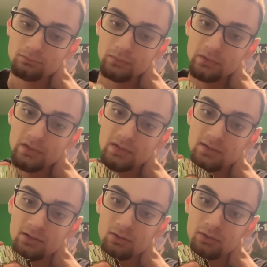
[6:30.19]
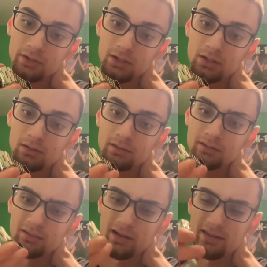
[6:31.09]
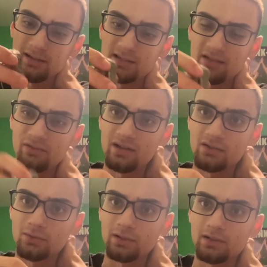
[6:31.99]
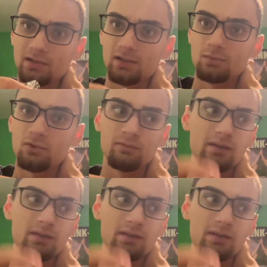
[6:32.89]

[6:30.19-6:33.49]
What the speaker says: this is their older, I think 7S26 movement,